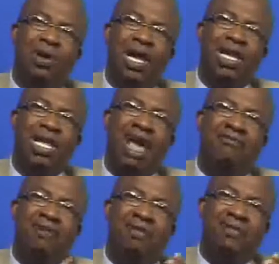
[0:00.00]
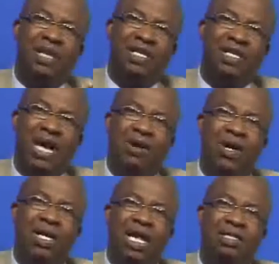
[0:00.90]
any IVF center
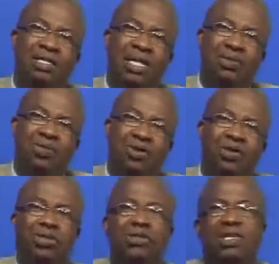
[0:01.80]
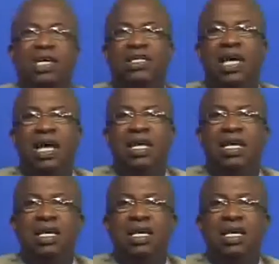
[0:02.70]
or any assisted reproduction center,